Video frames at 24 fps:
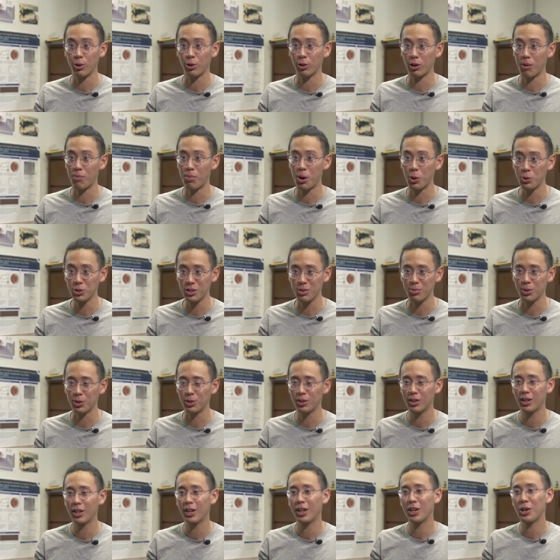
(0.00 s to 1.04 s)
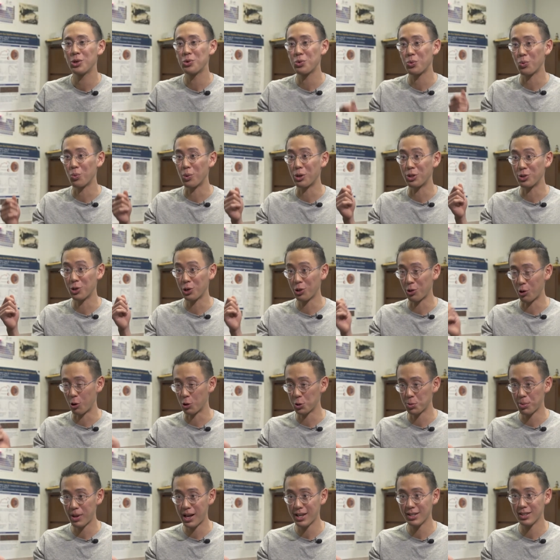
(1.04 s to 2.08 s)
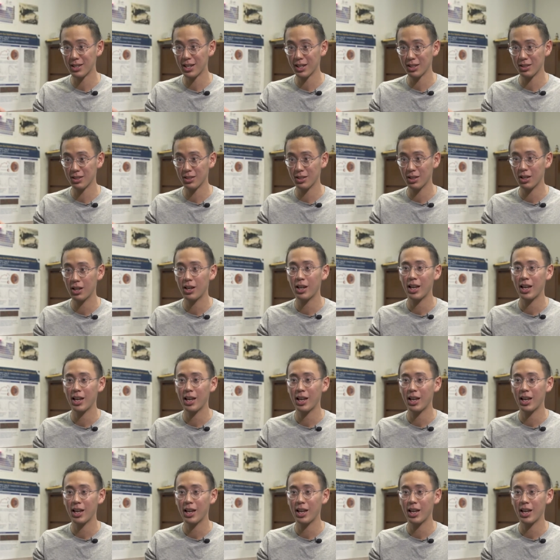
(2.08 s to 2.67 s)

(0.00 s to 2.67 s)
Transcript: or compostable, we took those plastics